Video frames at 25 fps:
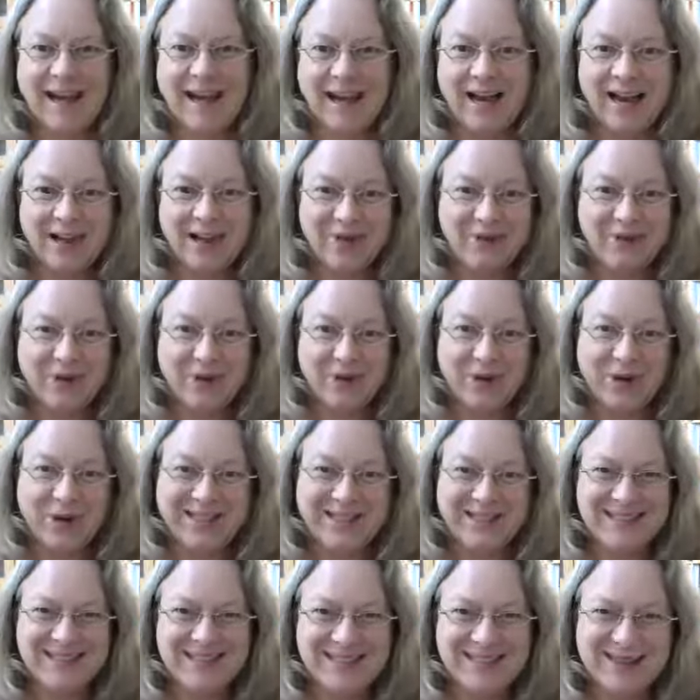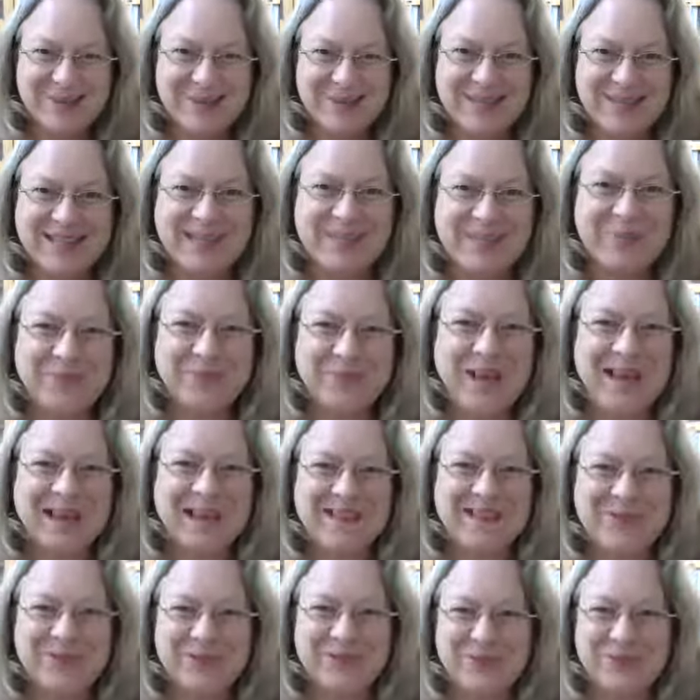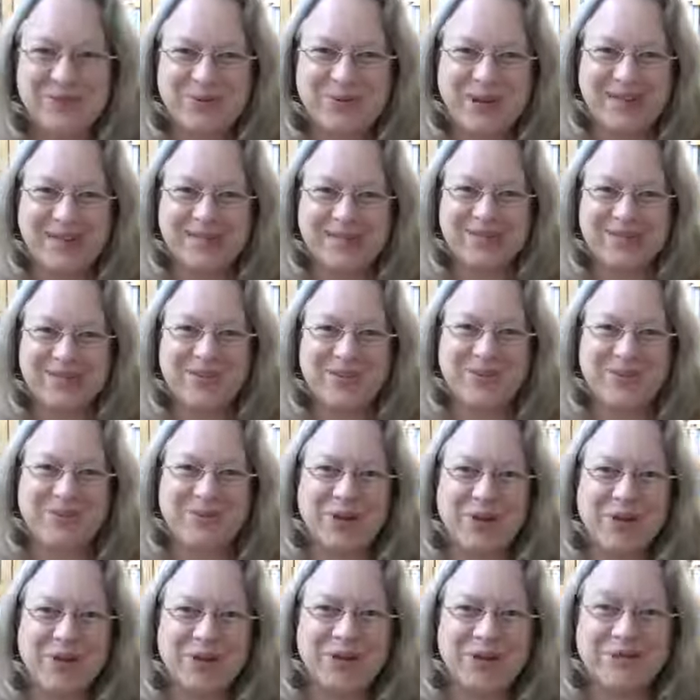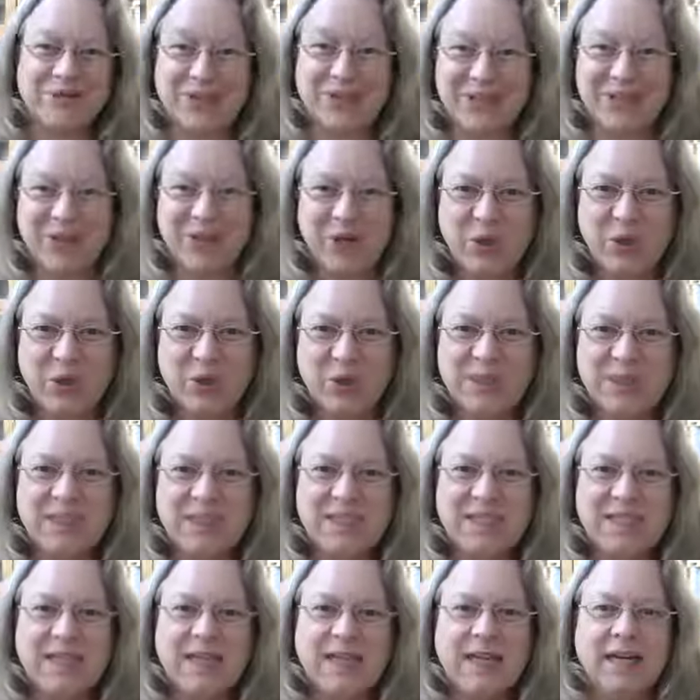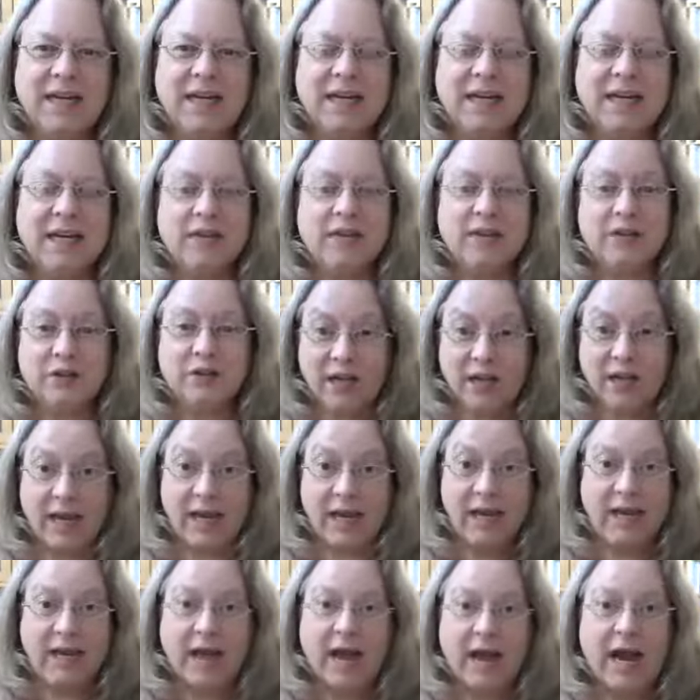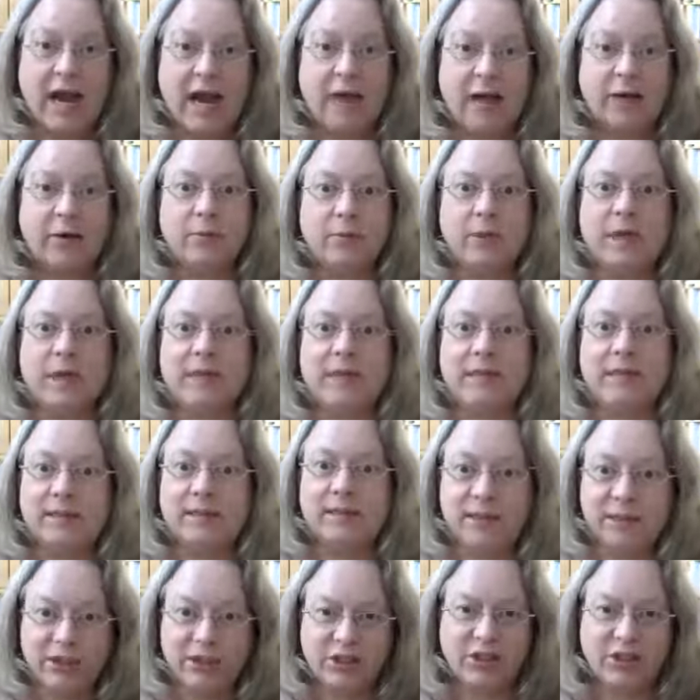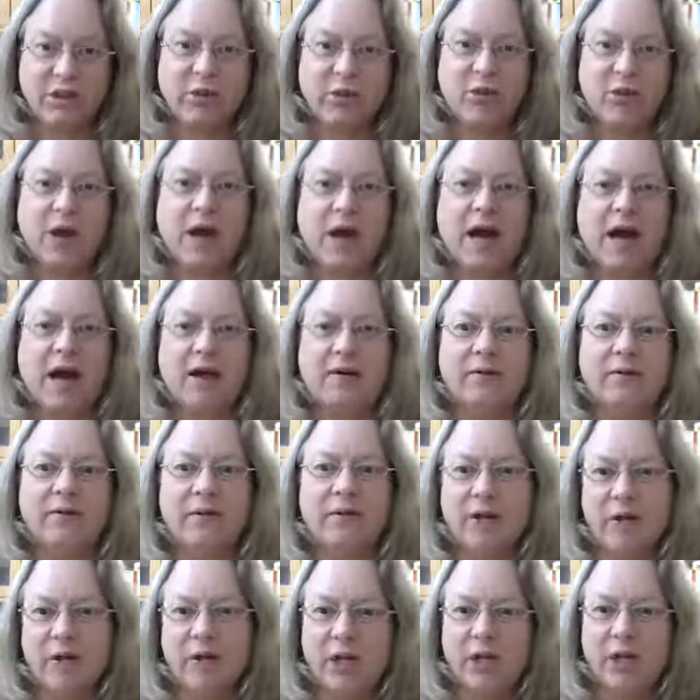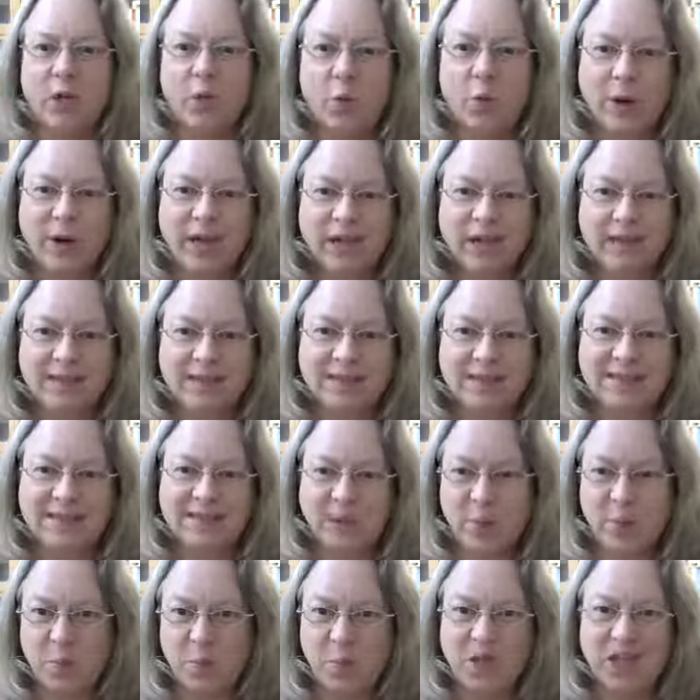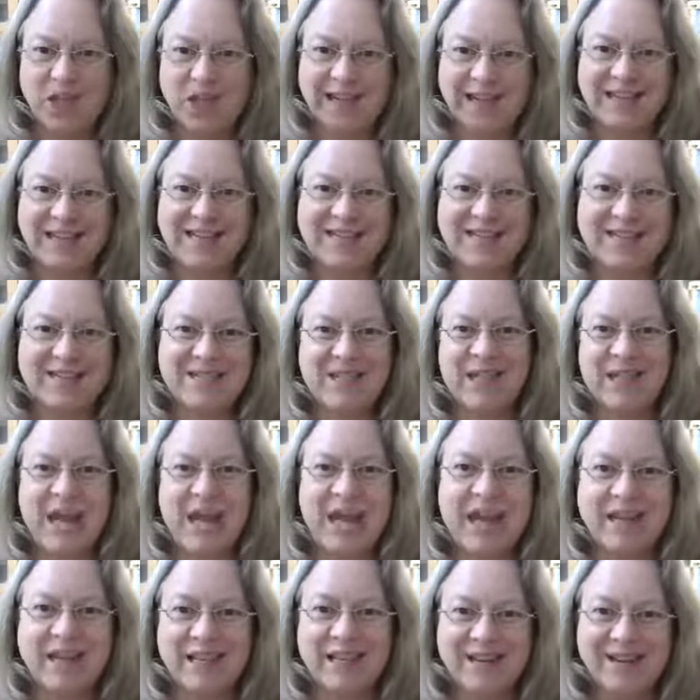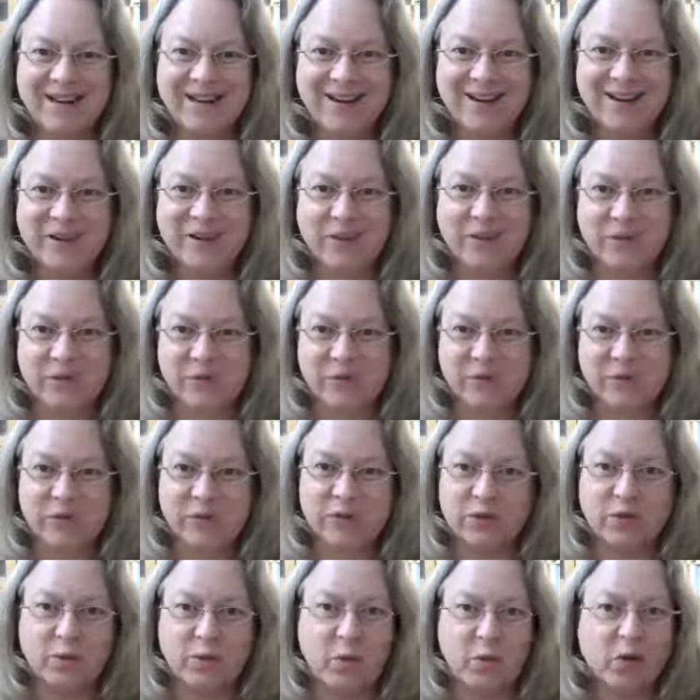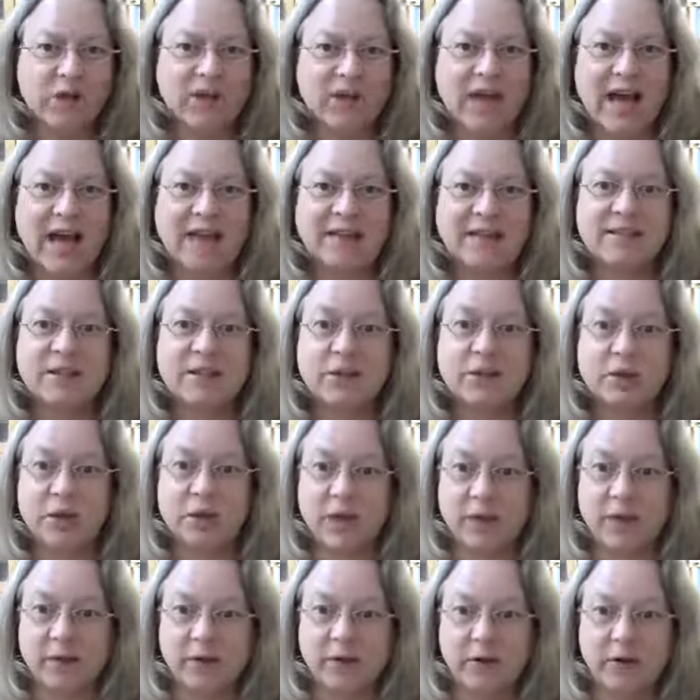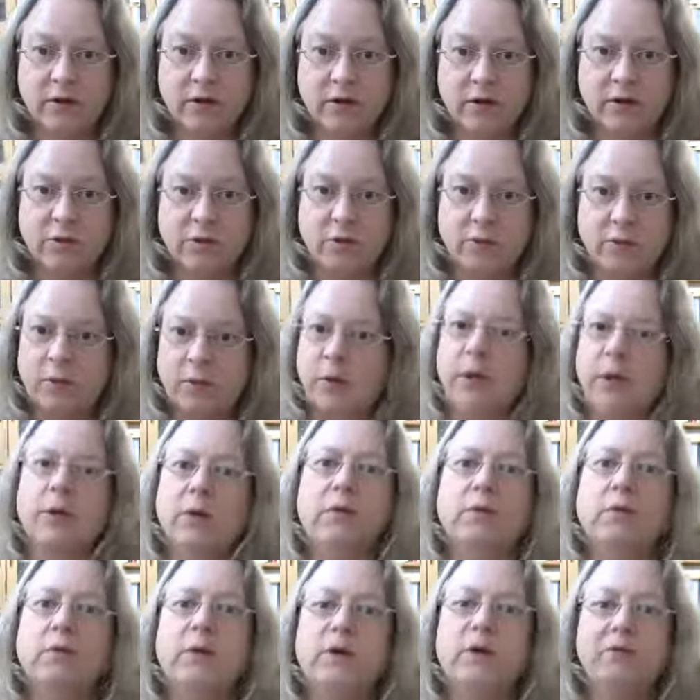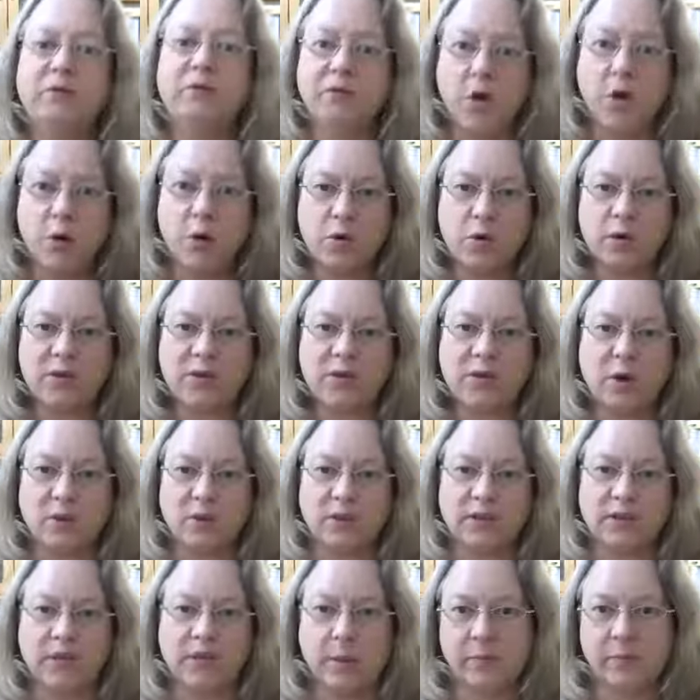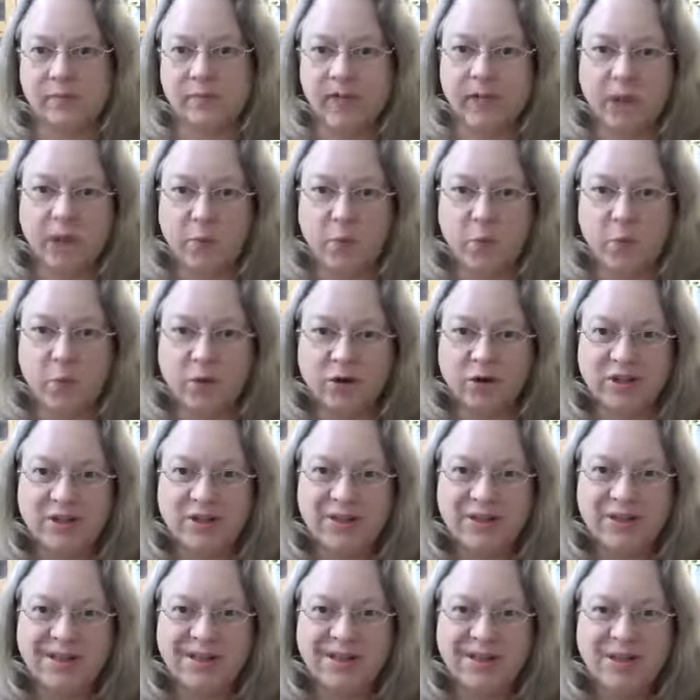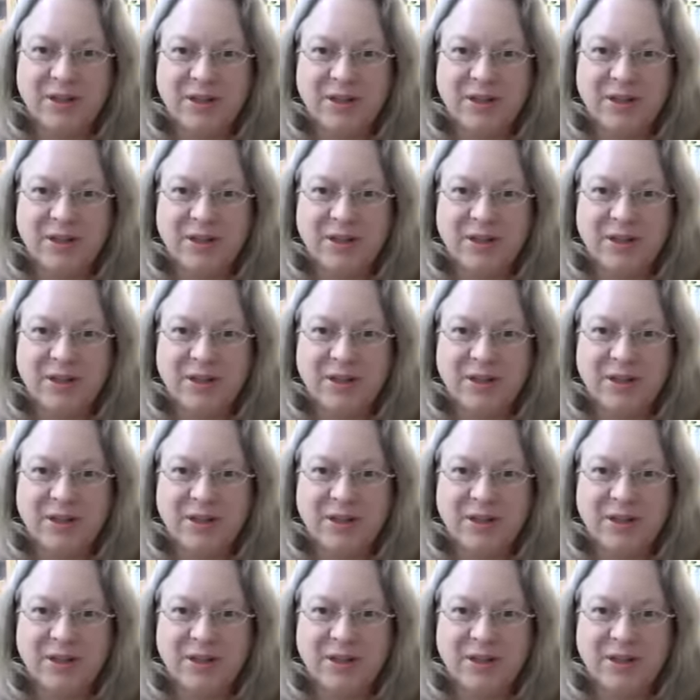Hi everyone, welcome back to Writer's Dream Coach video. Today I will teach you a very quick, simple and easy technique to switch from one task to another to refocus on something important.